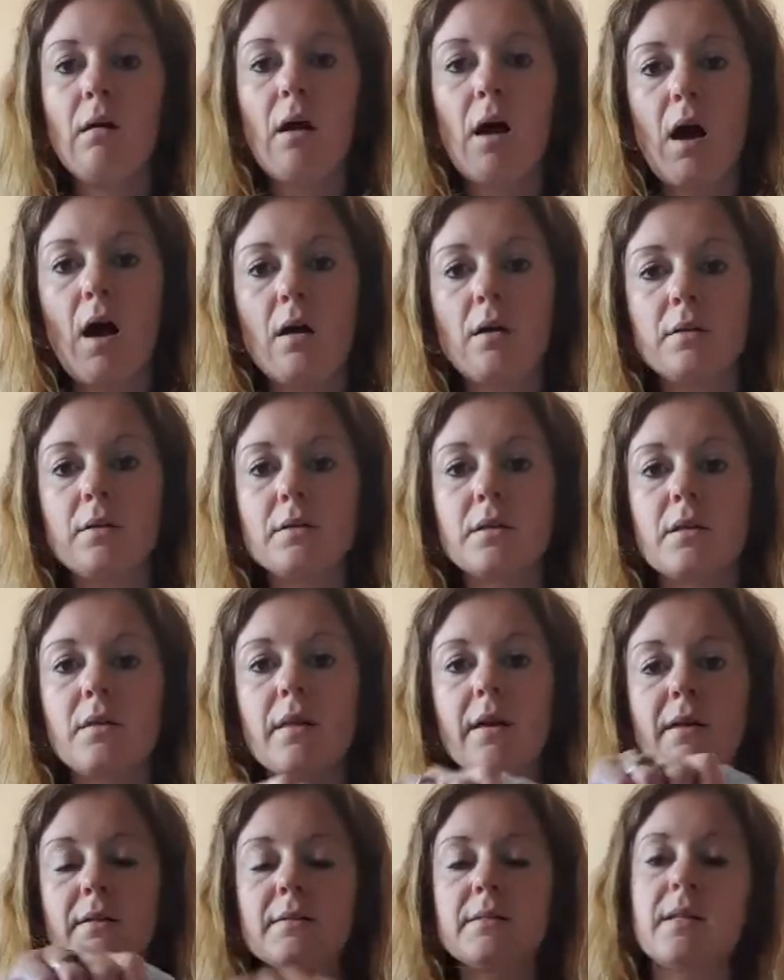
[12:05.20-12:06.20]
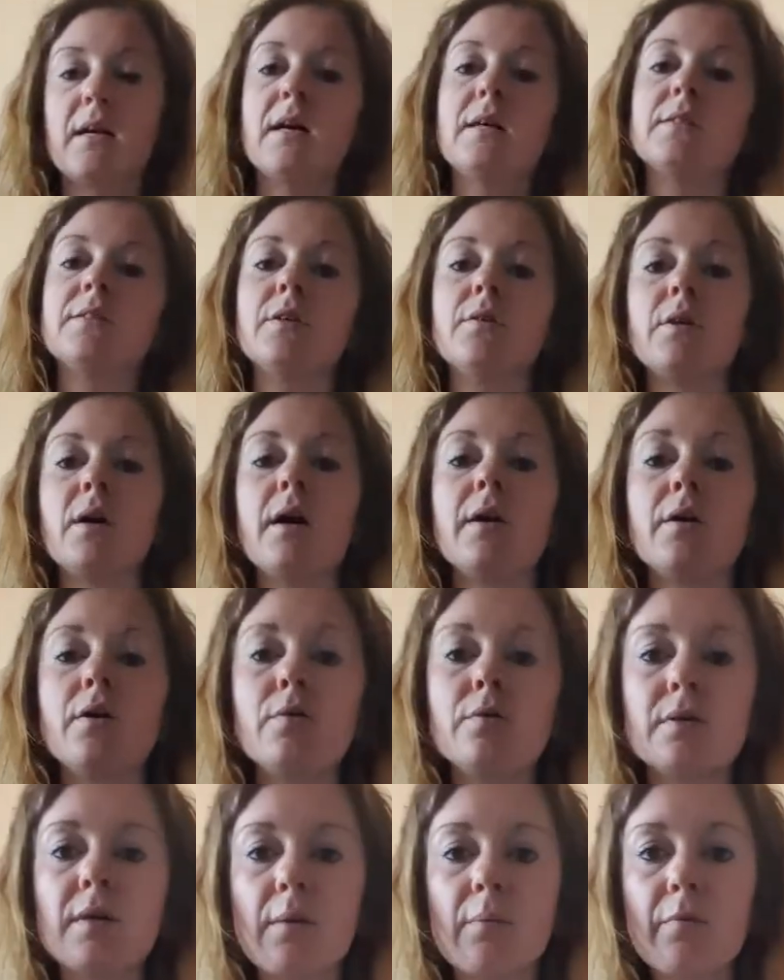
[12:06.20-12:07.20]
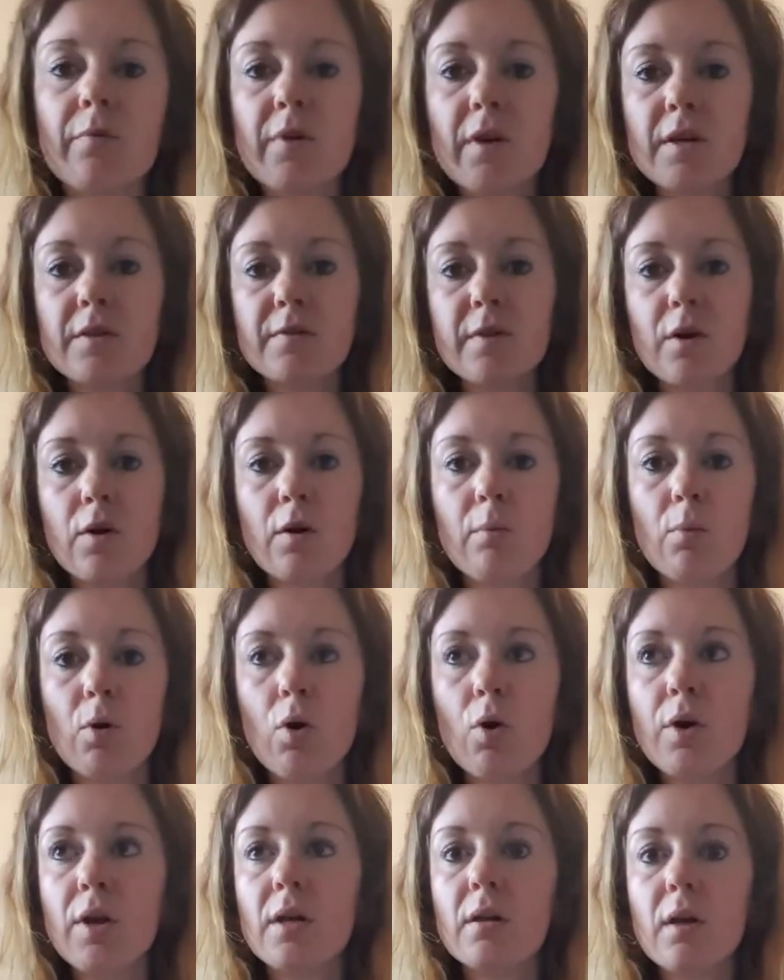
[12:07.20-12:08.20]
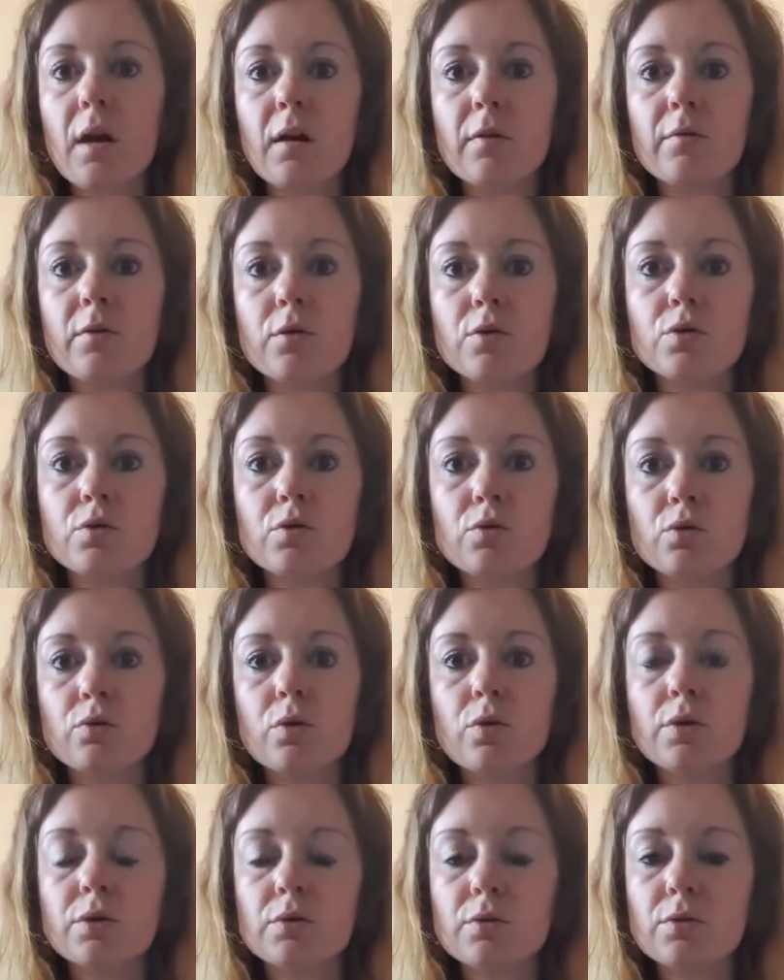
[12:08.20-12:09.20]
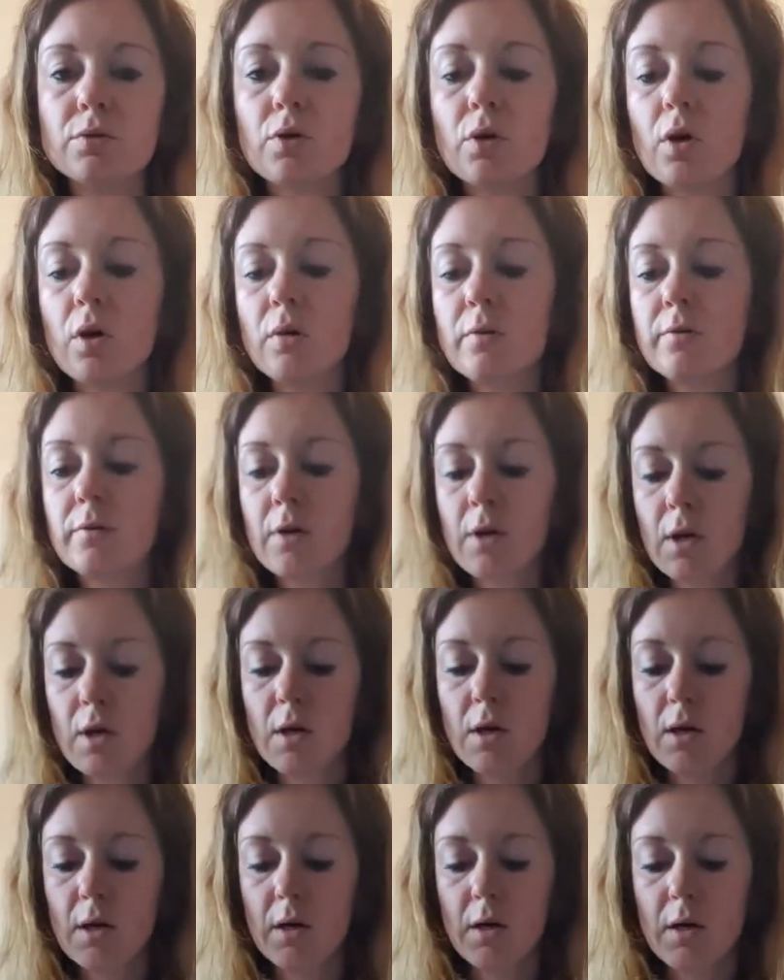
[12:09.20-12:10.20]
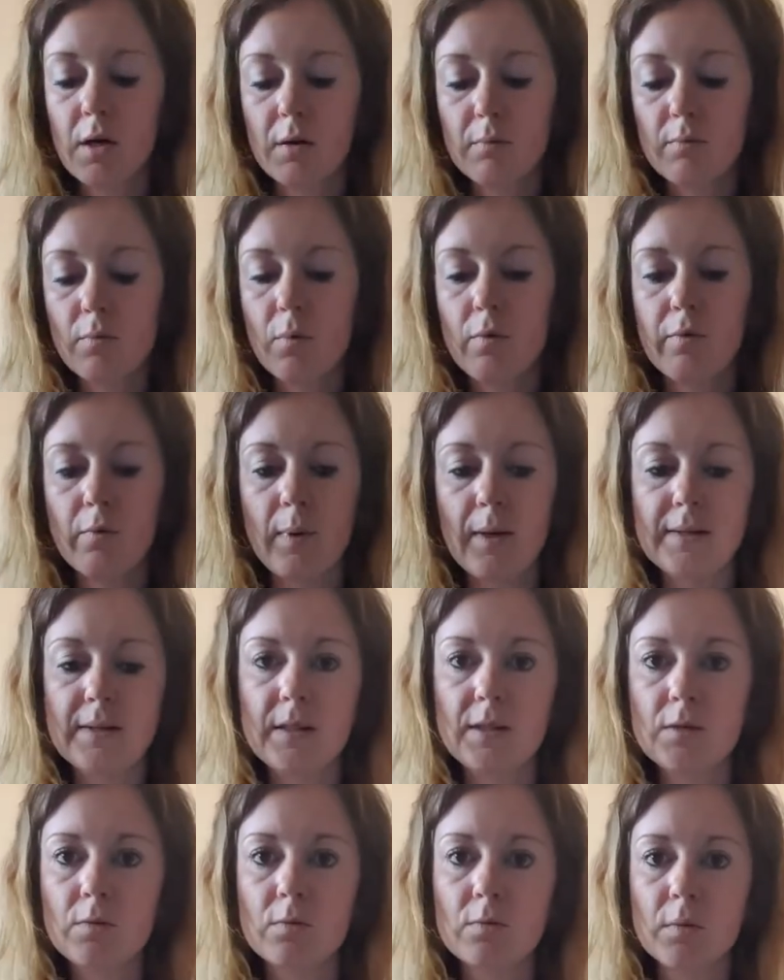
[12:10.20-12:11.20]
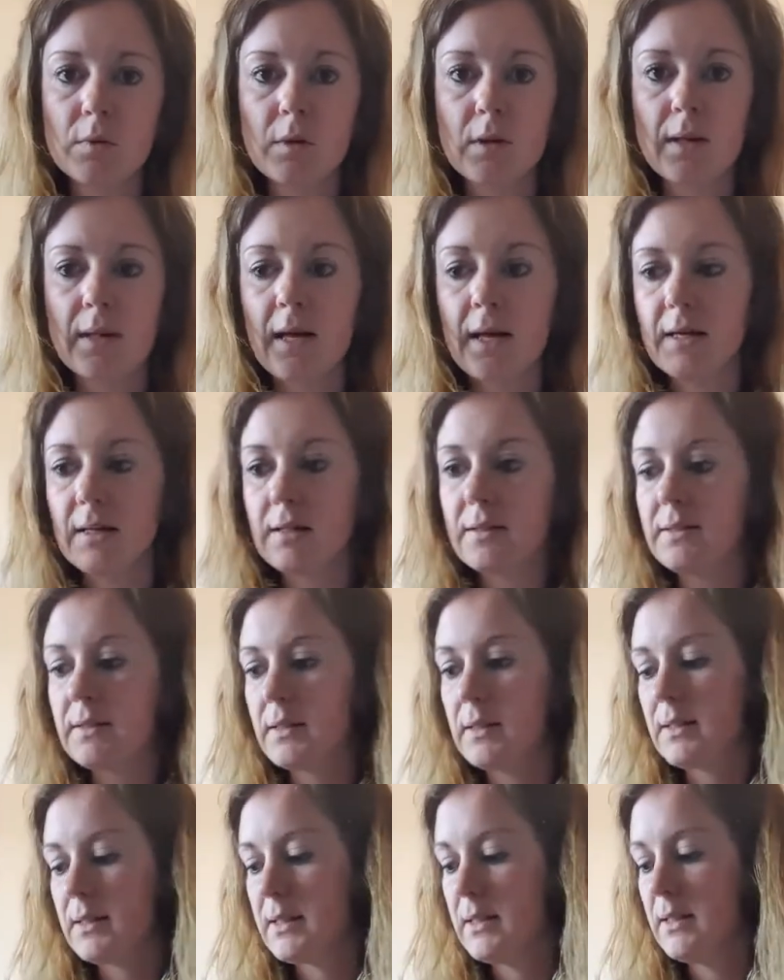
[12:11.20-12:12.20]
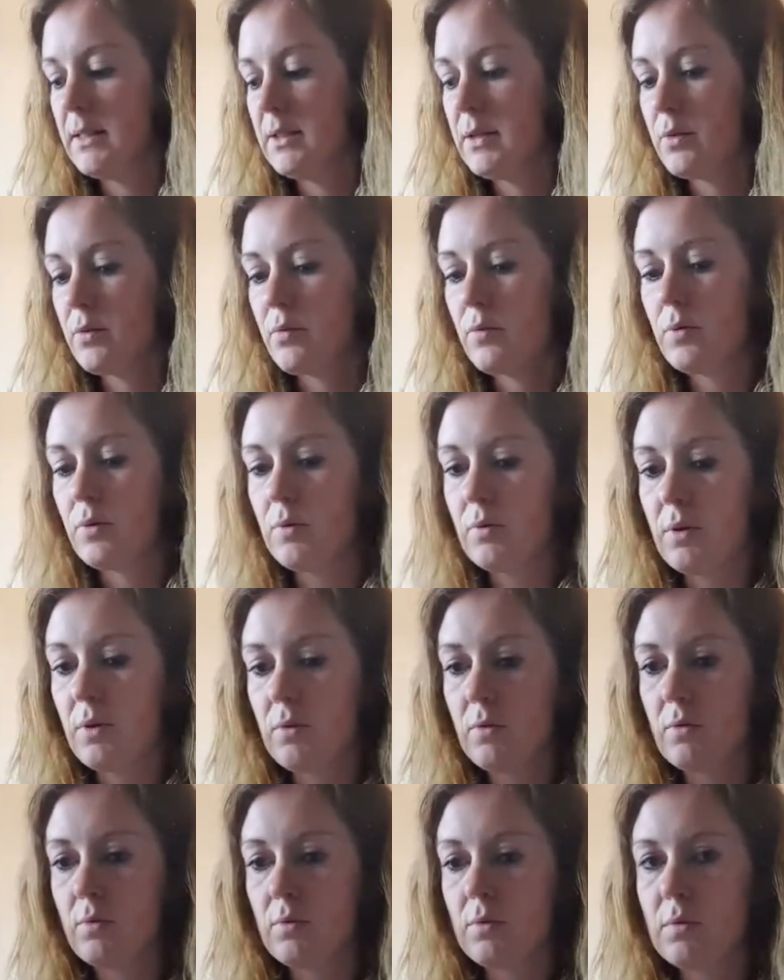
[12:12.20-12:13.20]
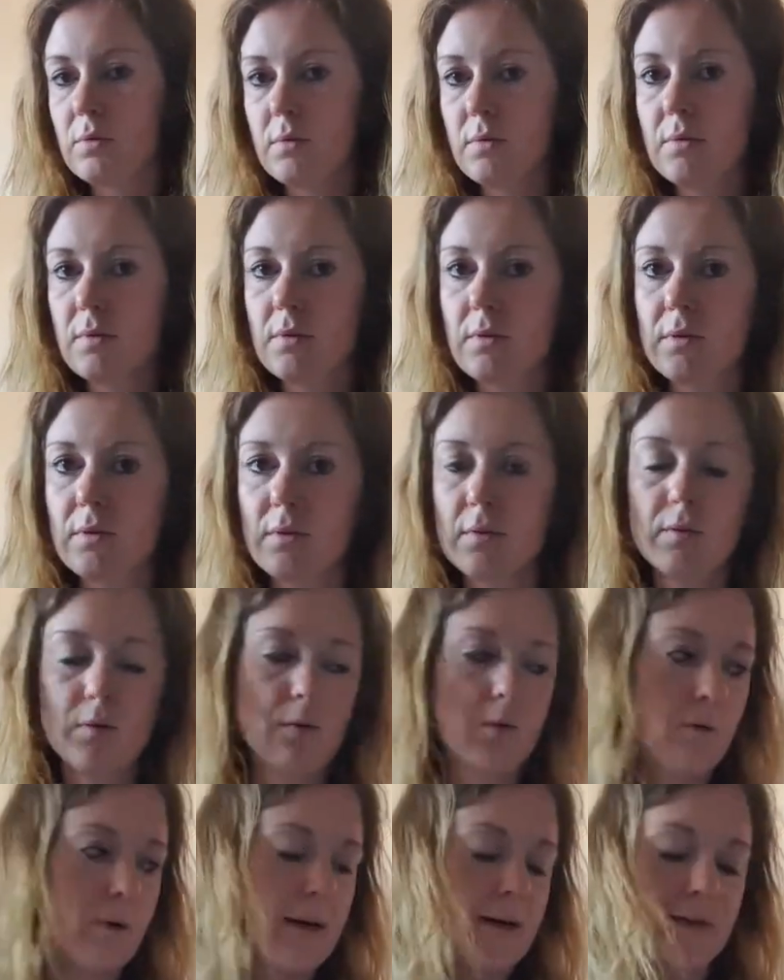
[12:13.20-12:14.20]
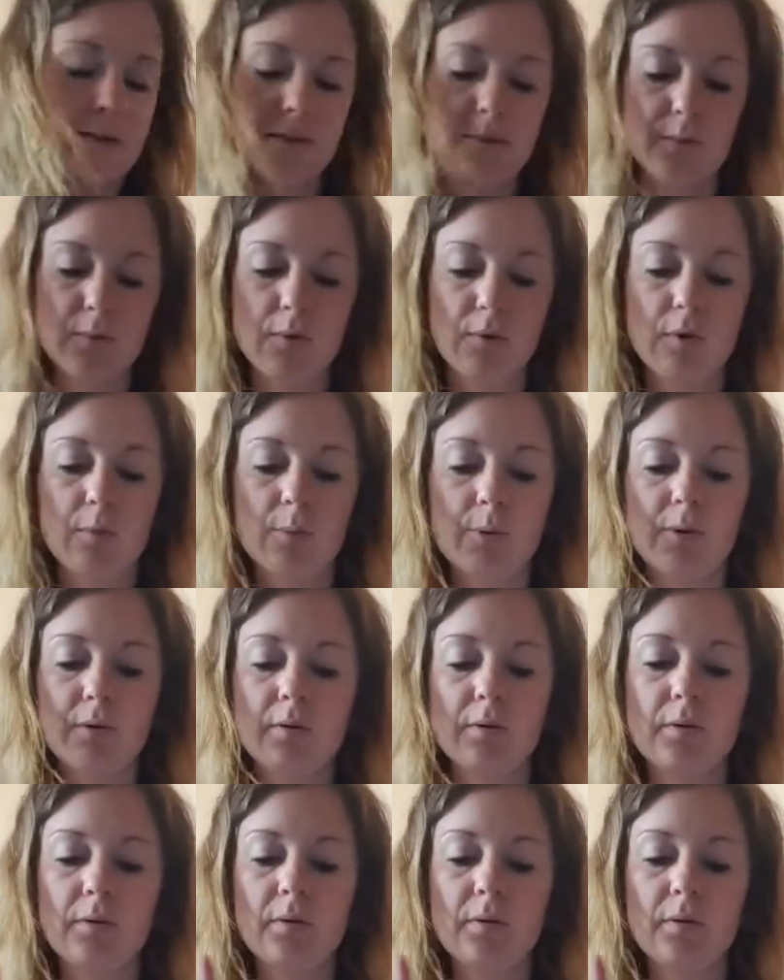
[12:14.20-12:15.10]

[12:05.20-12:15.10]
And that's that. So yeah, I use them first thing on a morning, like for the school run and stuff. Otherwise it's likely to leak through the other ones because they're not quite as absorbent.